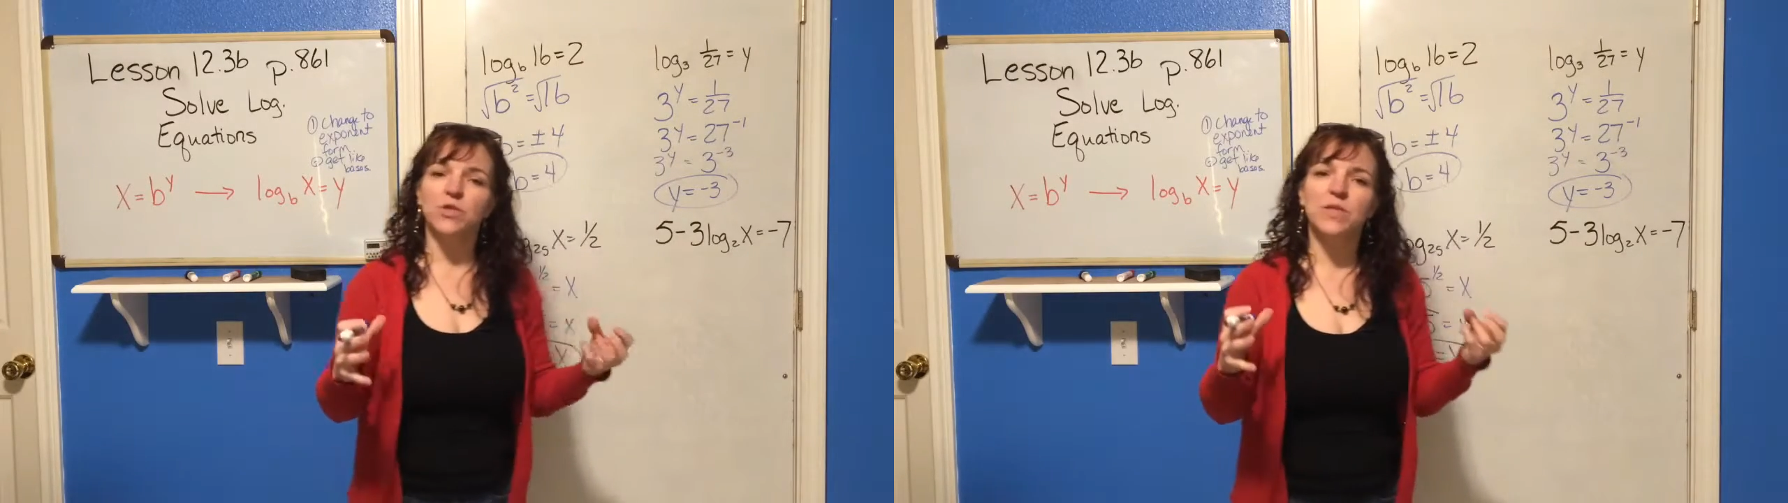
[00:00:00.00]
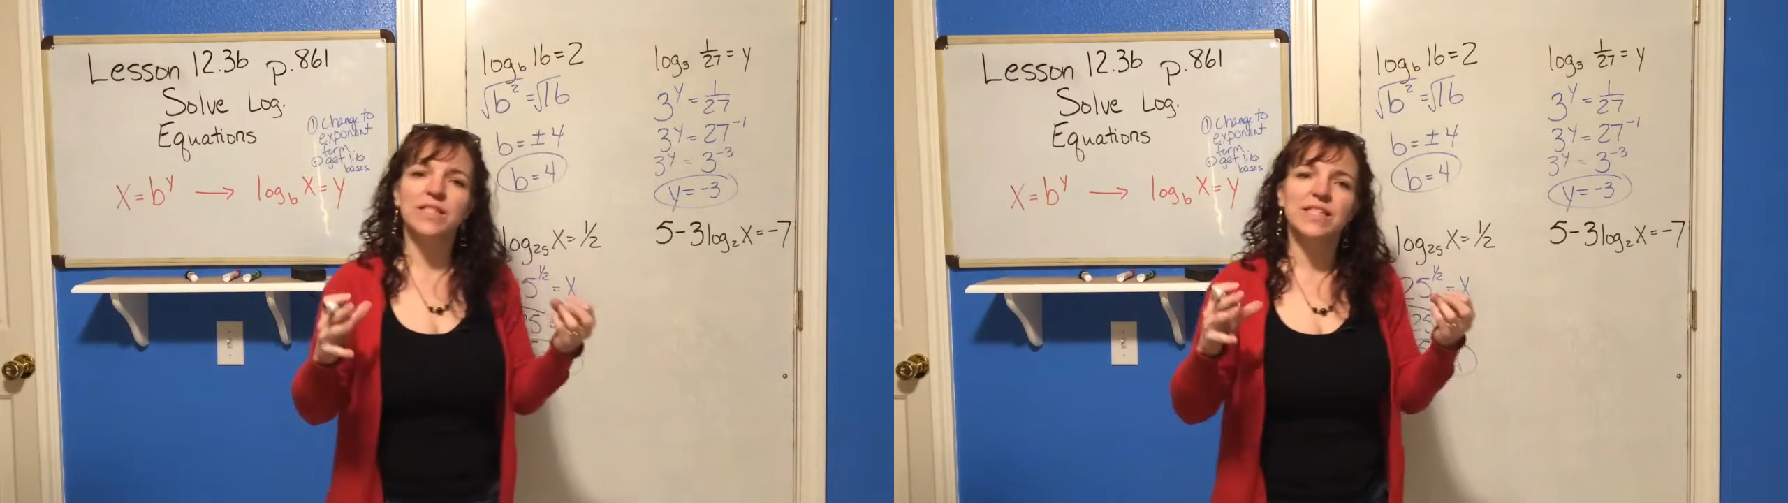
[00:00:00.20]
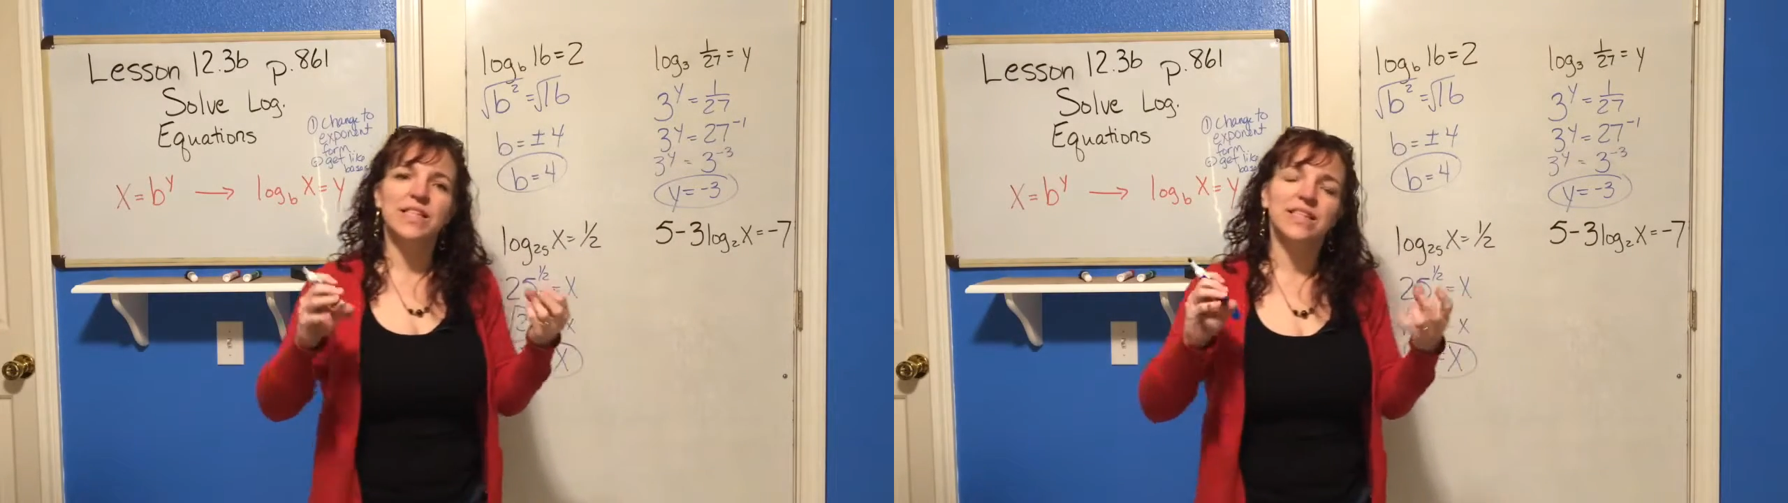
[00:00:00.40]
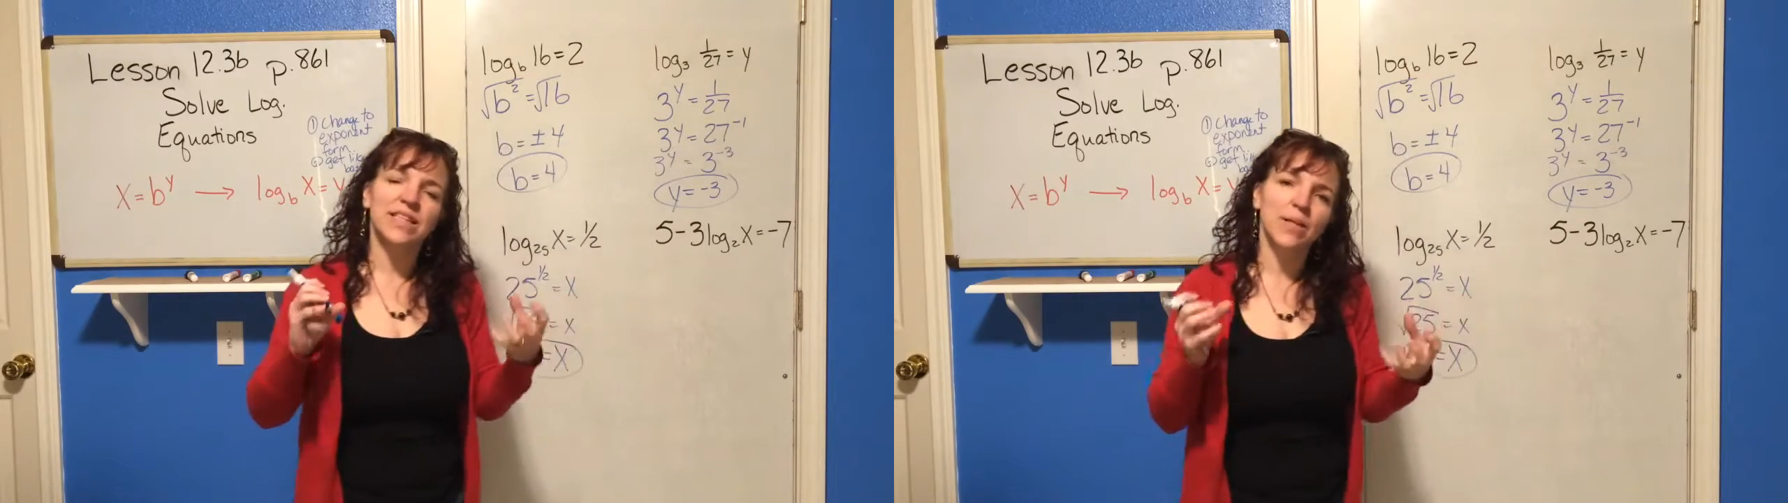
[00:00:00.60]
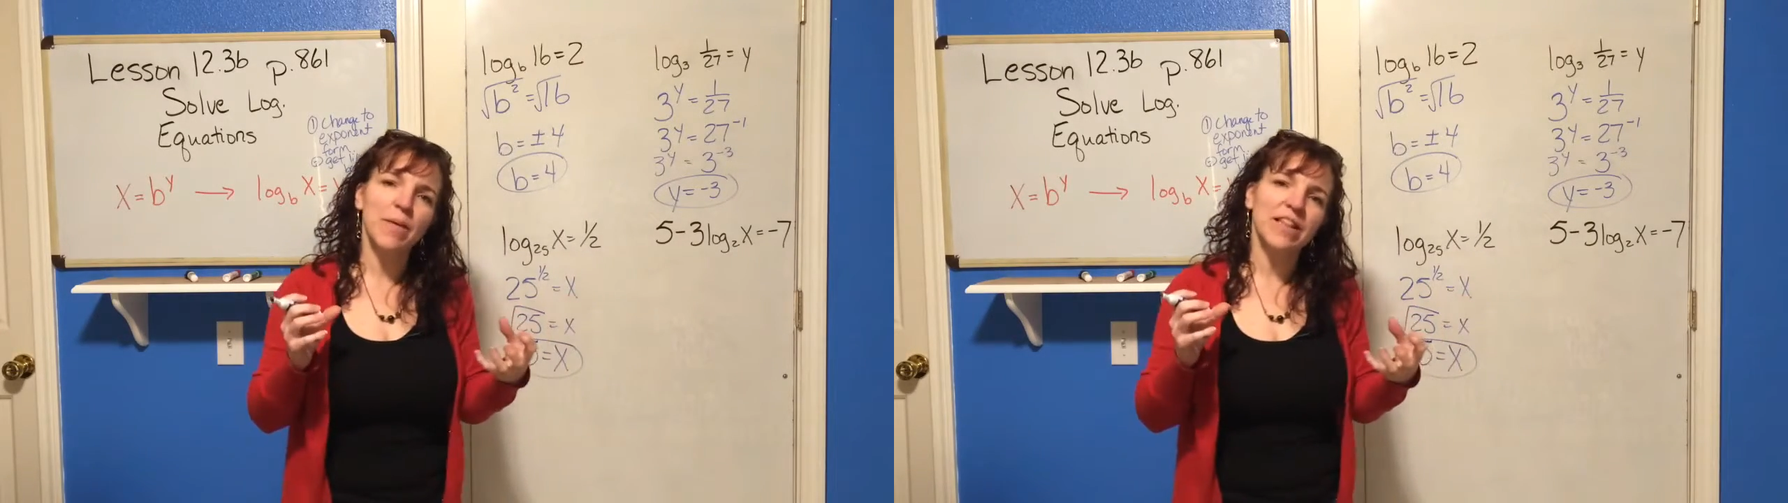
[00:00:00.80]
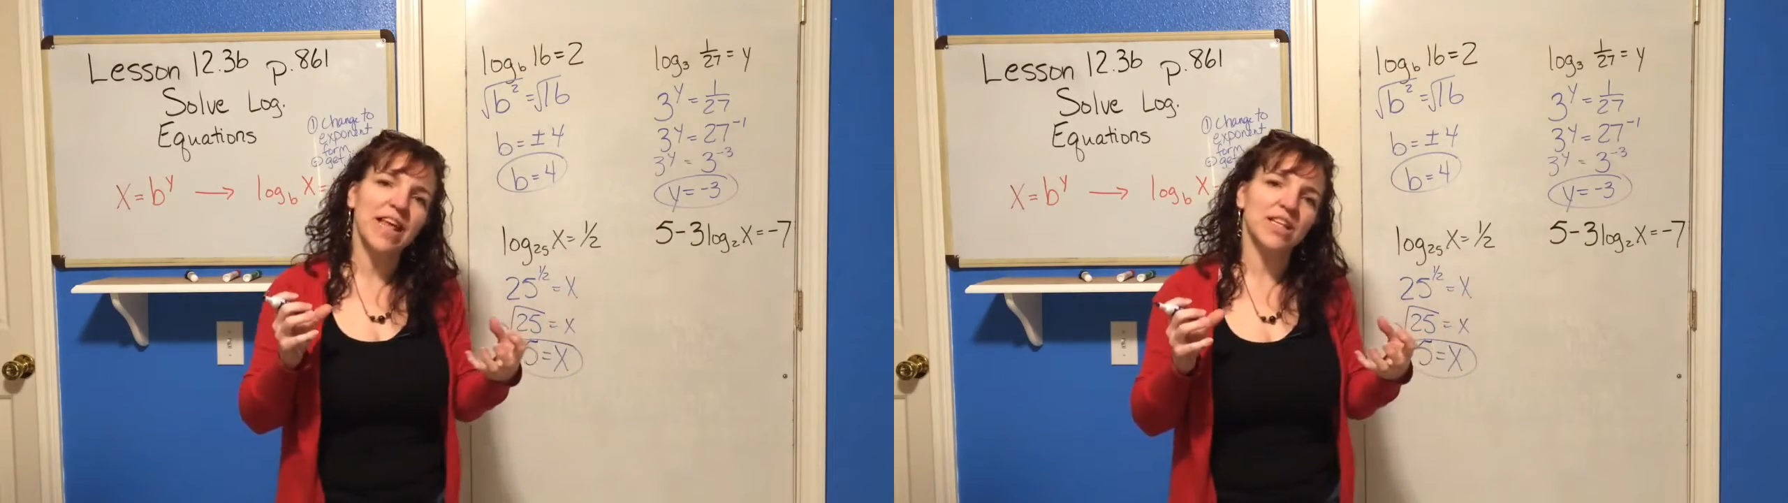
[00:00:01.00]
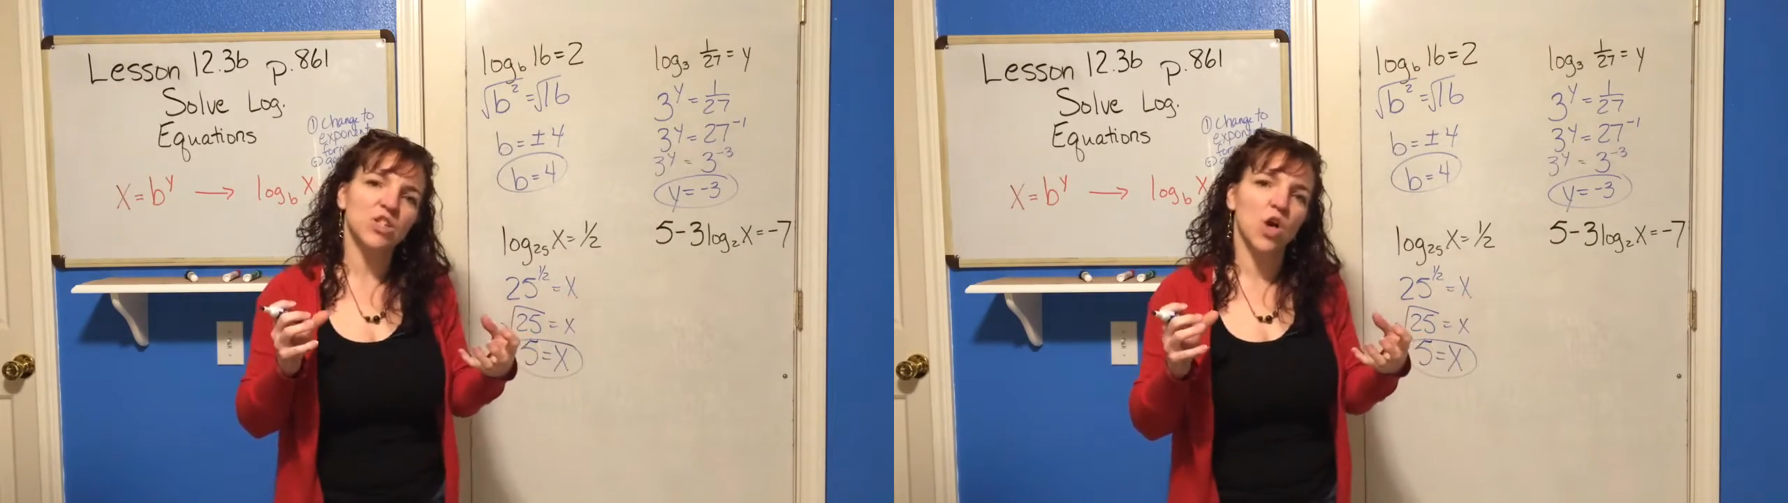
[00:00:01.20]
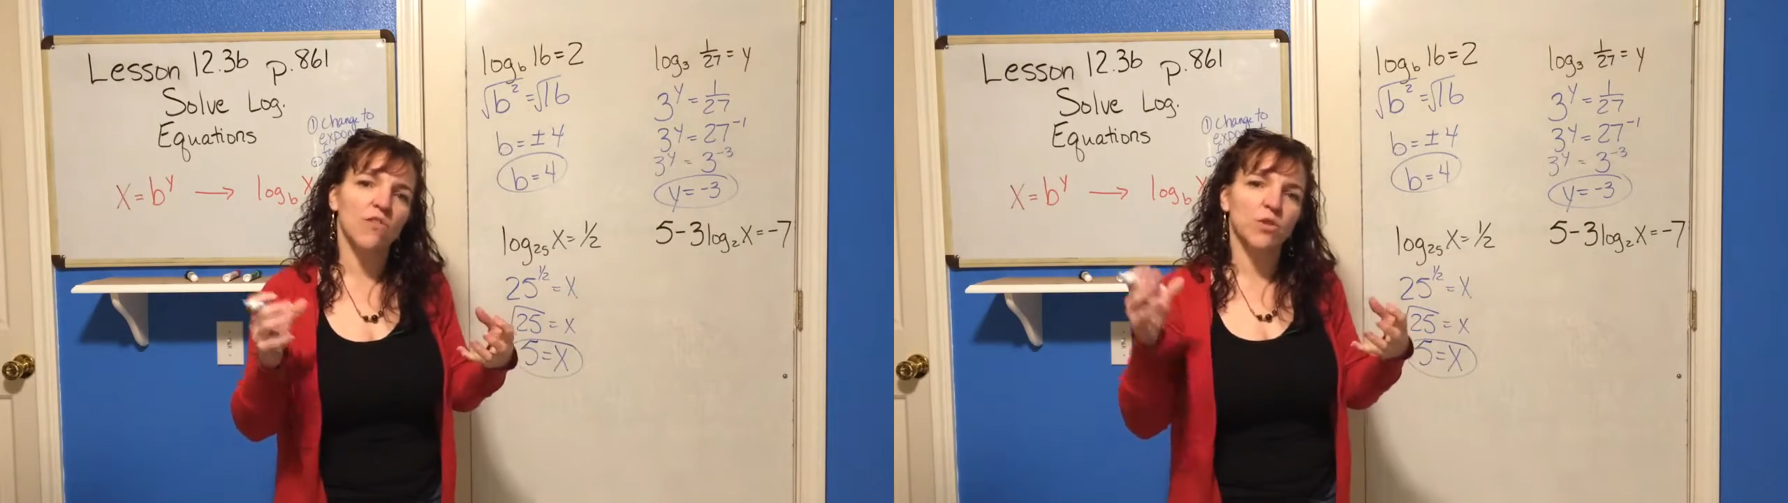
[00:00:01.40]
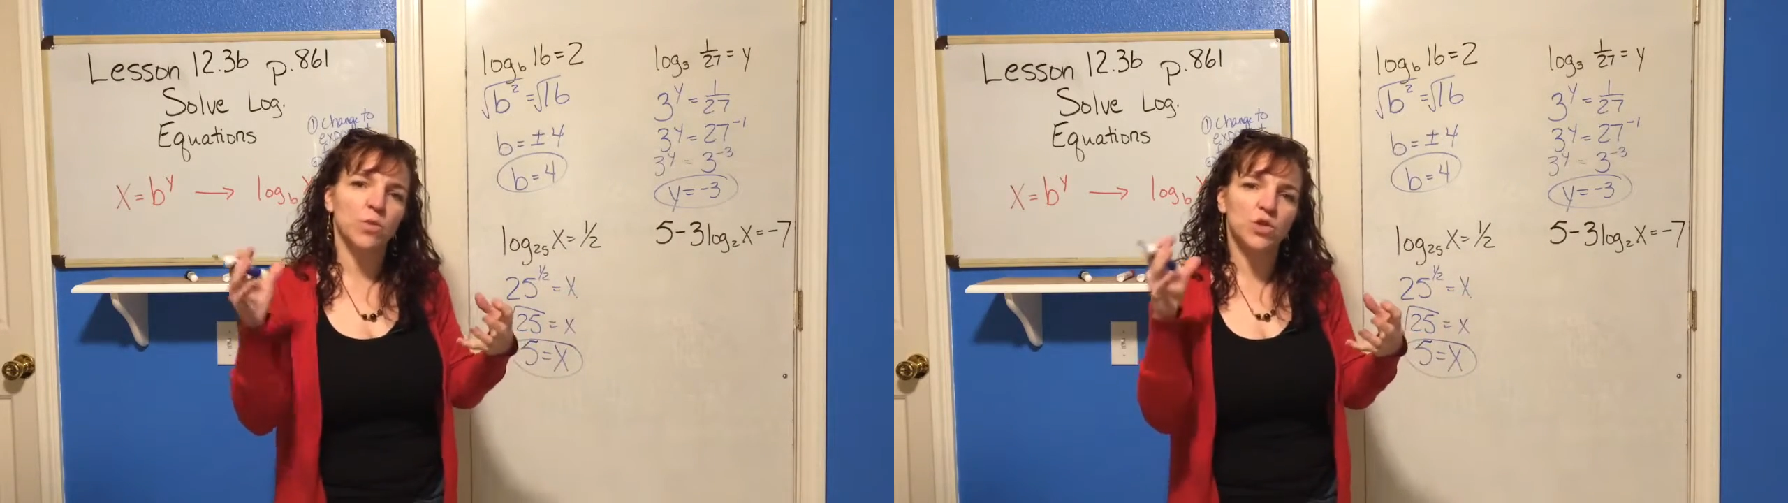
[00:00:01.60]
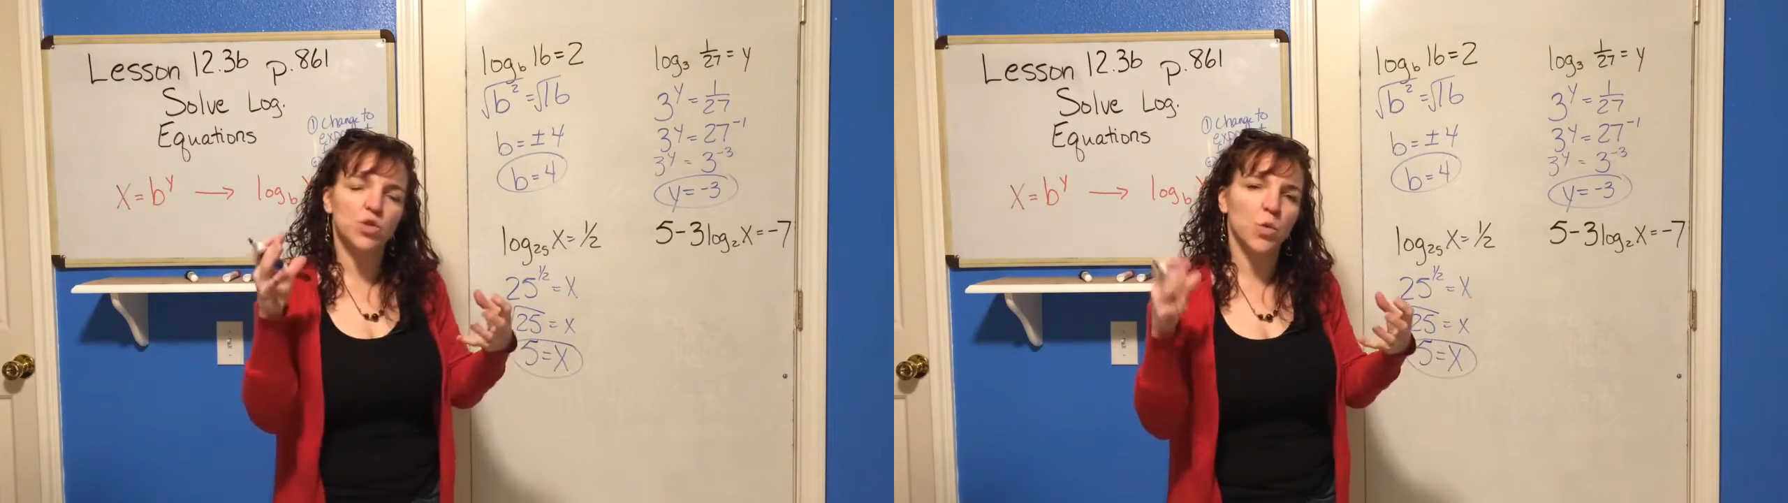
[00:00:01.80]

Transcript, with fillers: So this is a little bit like solving with